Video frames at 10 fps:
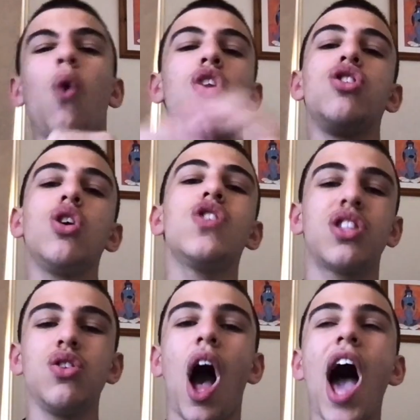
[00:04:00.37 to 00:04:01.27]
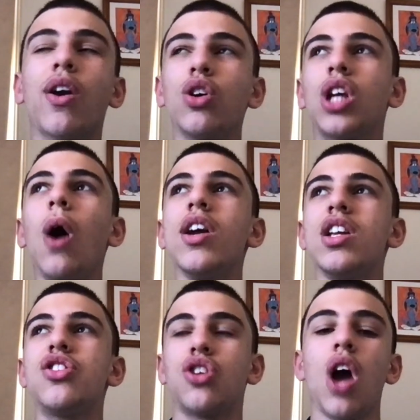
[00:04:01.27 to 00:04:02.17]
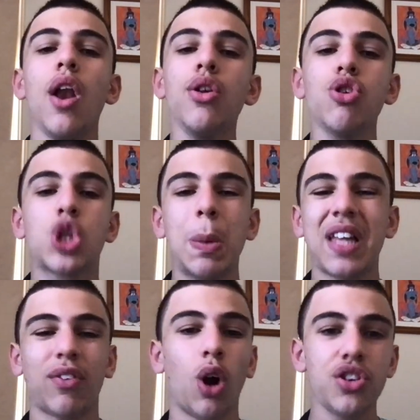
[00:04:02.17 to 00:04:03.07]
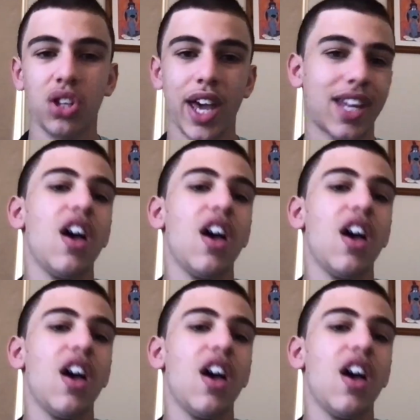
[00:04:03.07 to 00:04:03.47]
the news I could go into. I know YouTubers have gone to